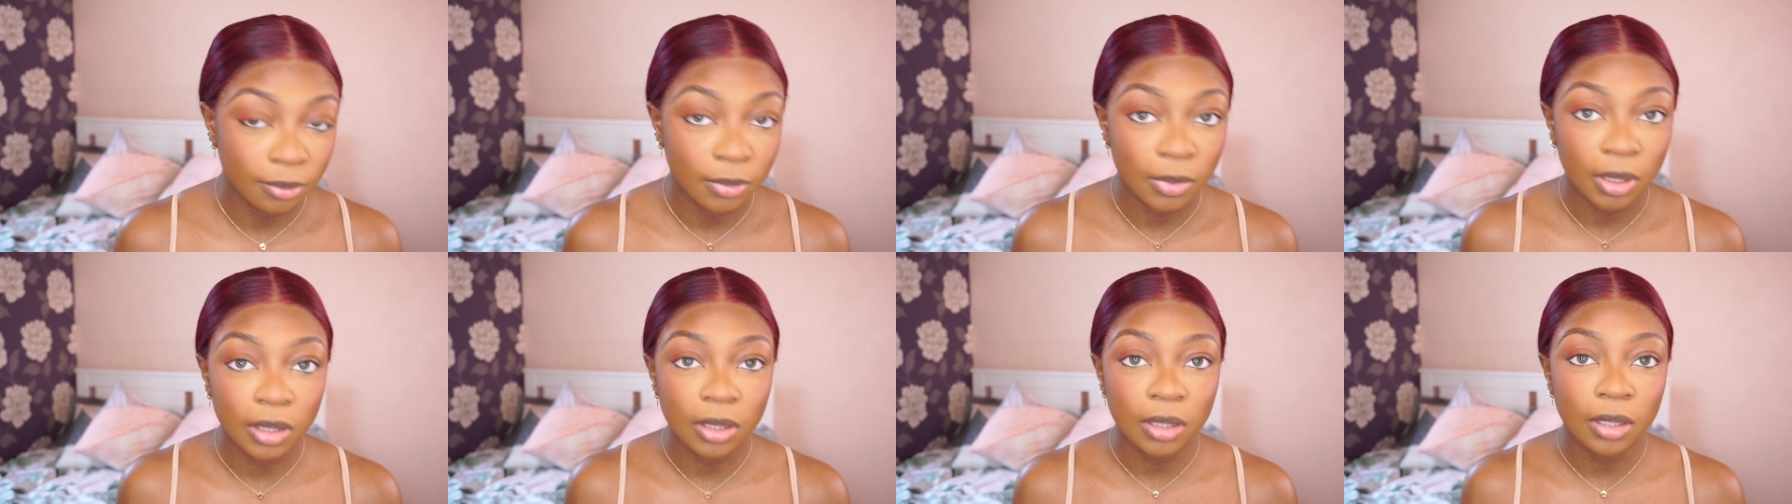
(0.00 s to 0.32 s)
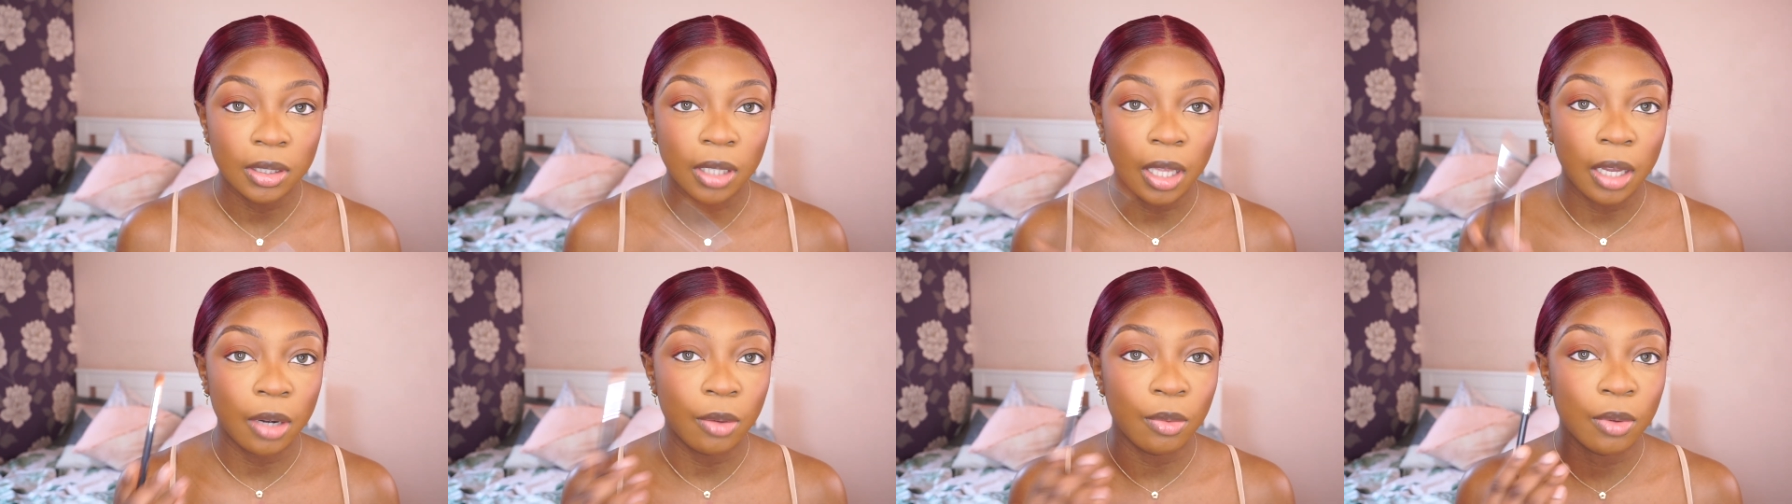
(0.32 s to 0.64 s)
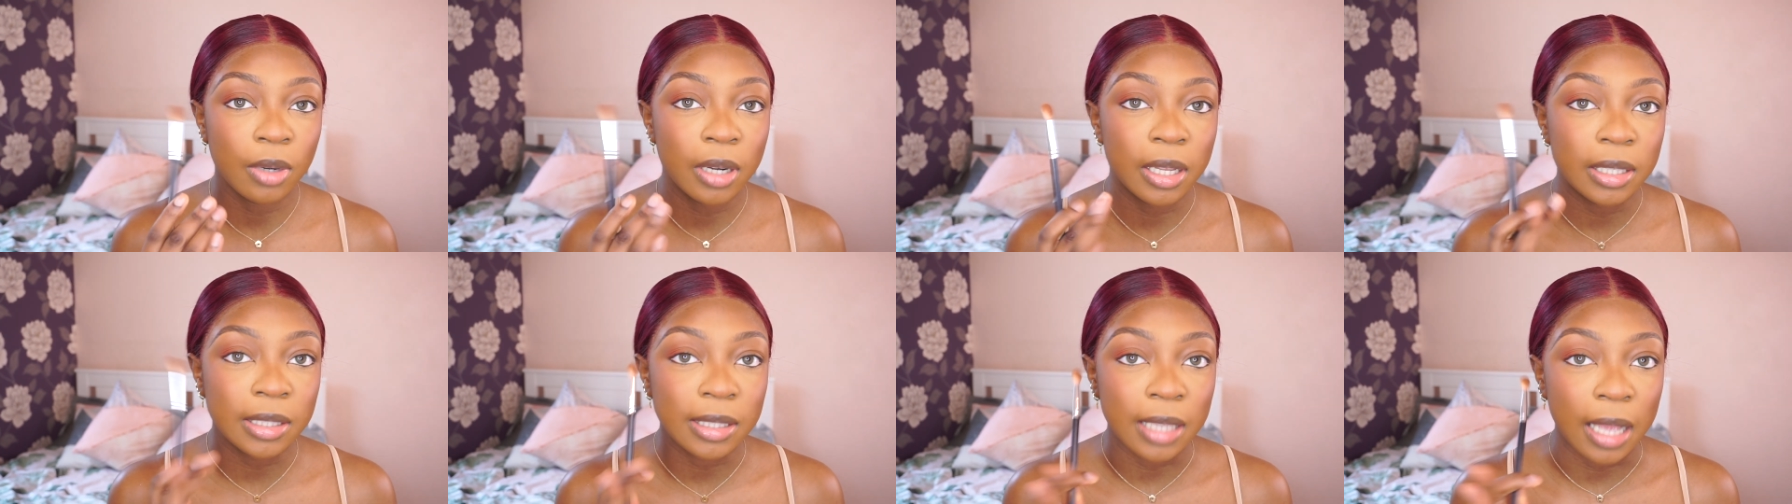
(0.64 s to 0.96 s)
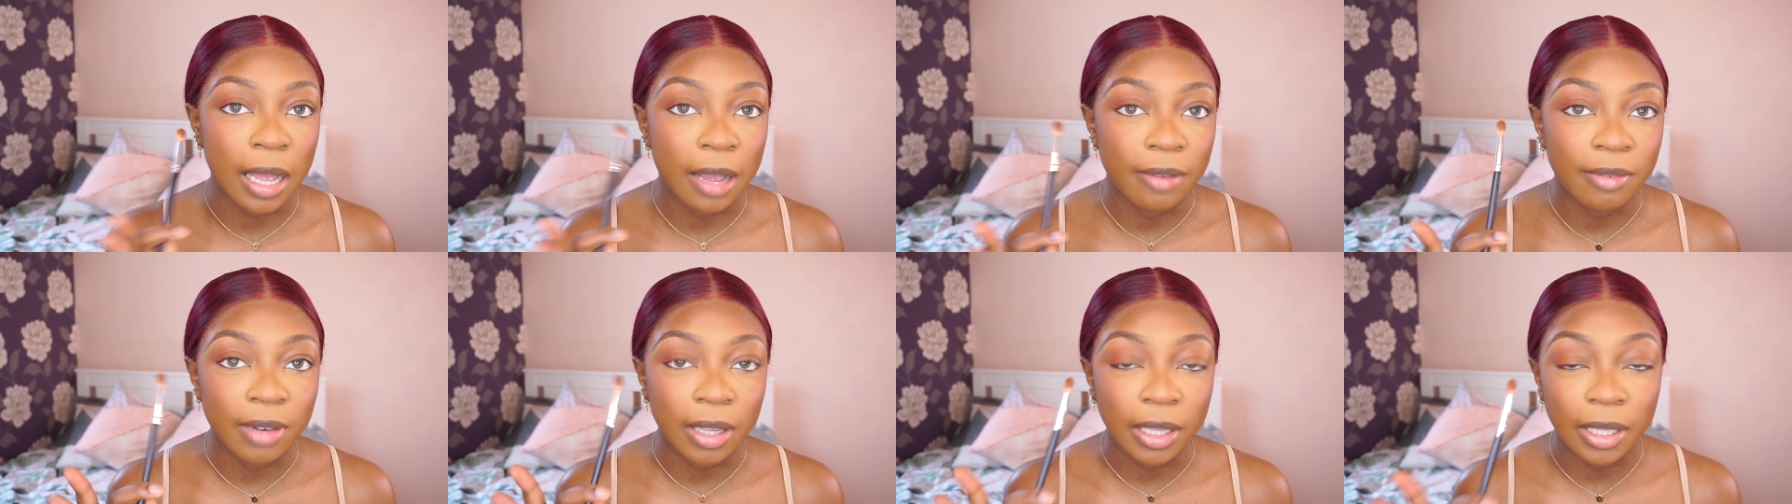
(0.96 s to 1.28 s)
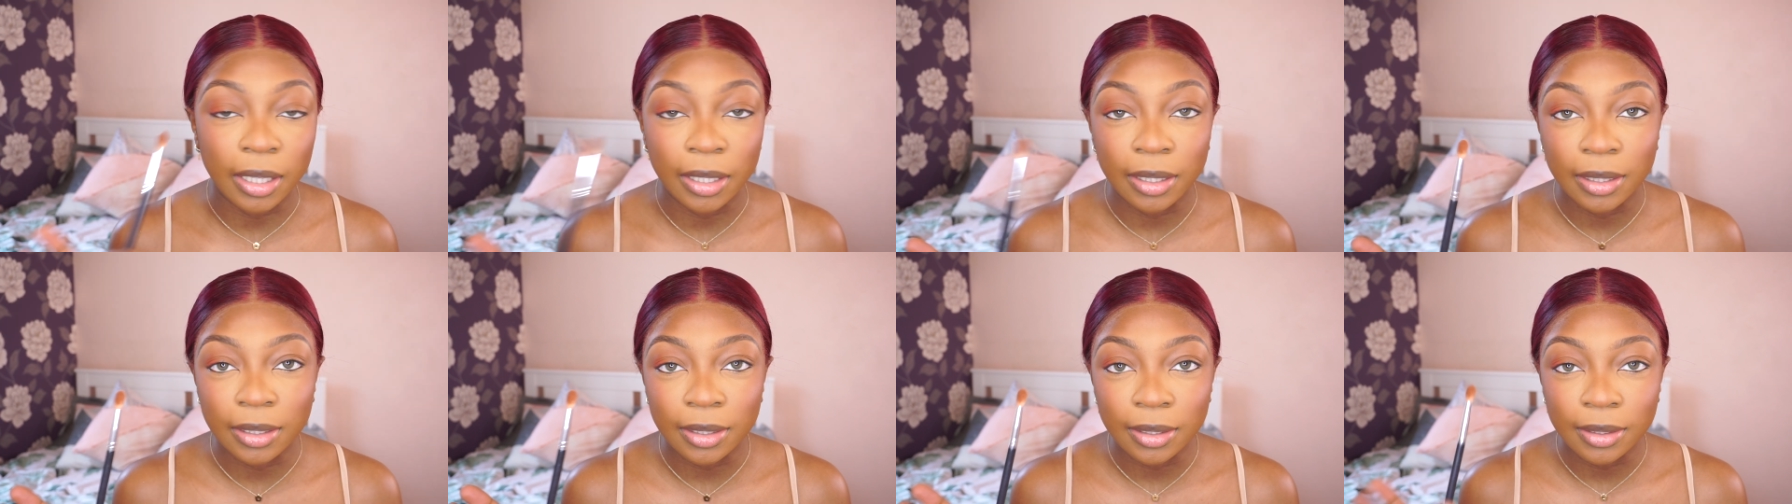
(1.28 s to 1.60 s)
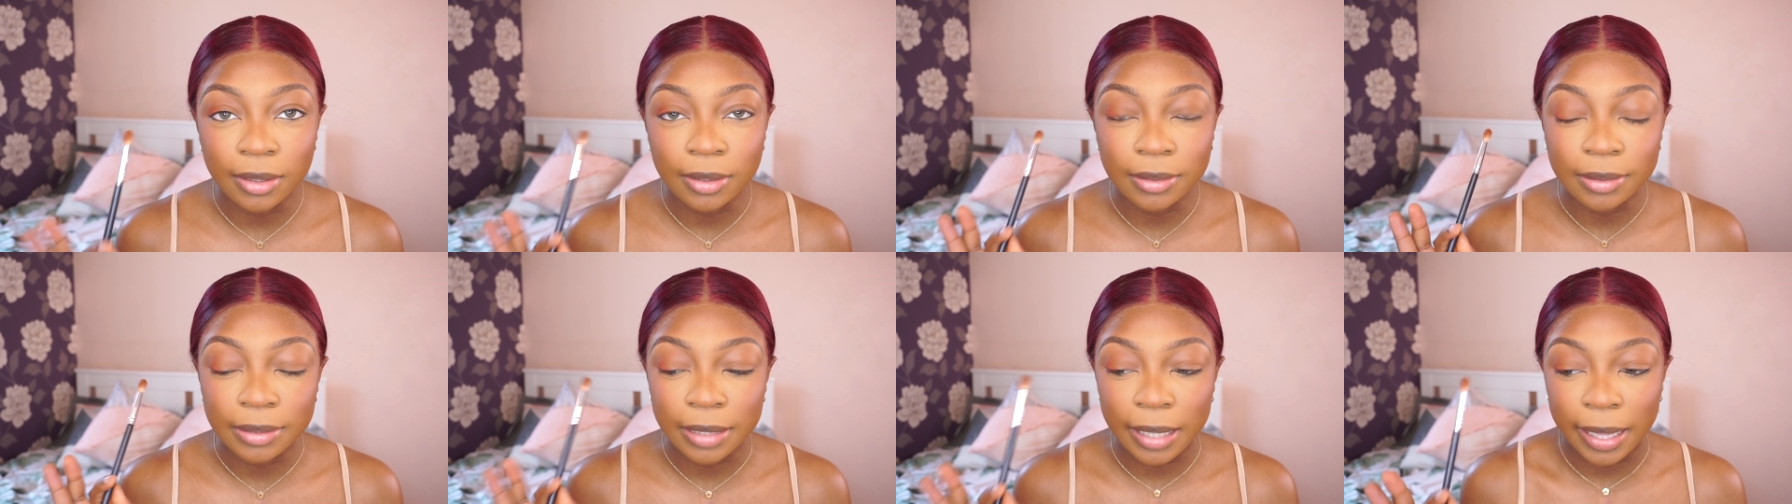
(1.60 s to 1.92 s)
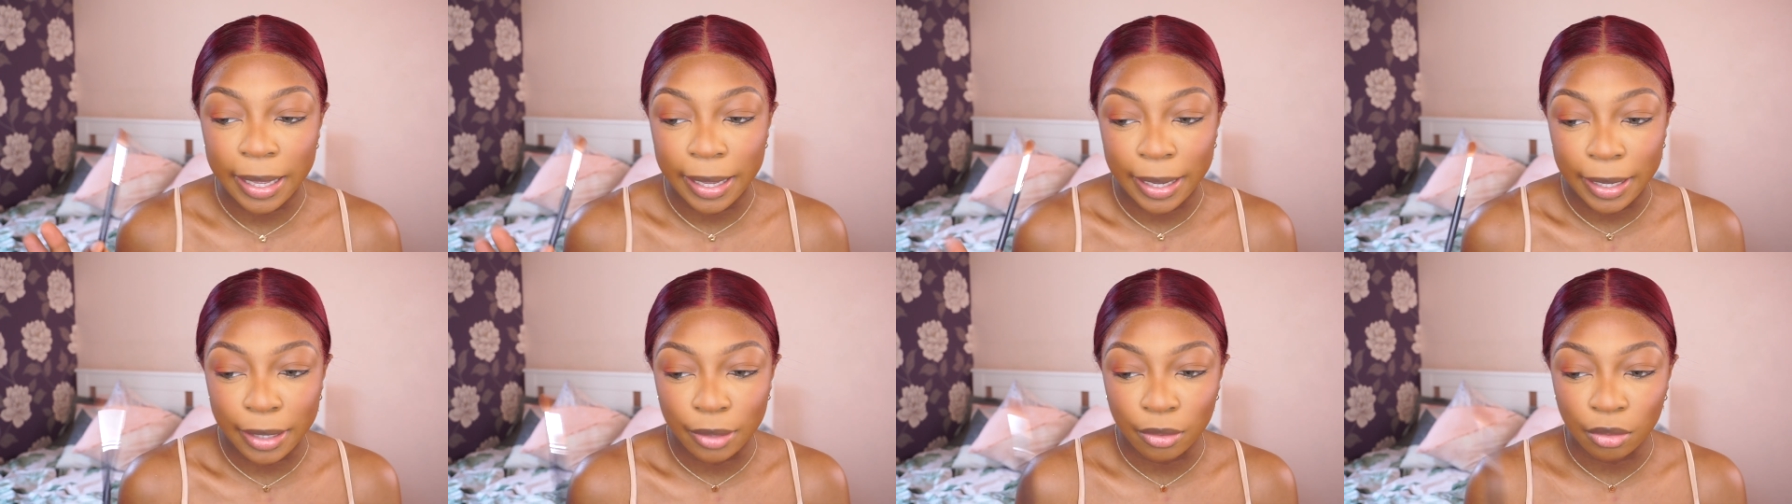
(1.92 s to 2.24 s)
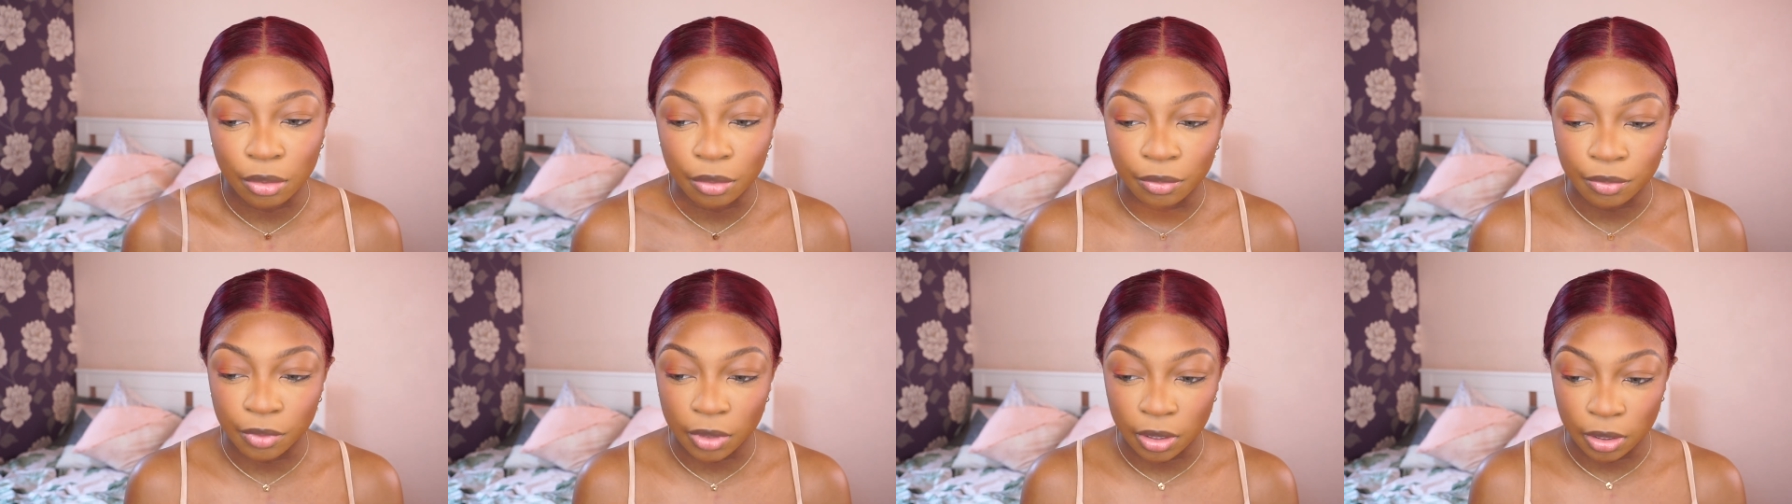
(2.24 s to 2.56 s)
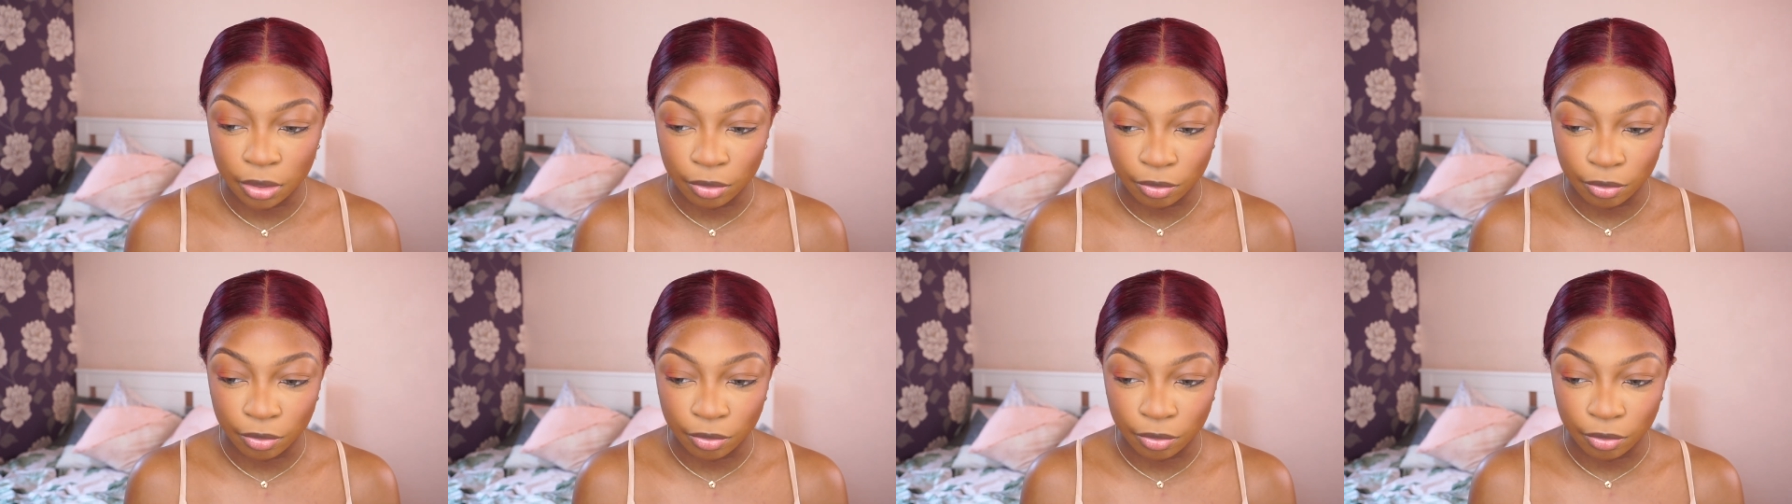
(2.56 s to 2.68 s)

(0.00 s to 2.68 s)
I just kind of want it to have like a hair of the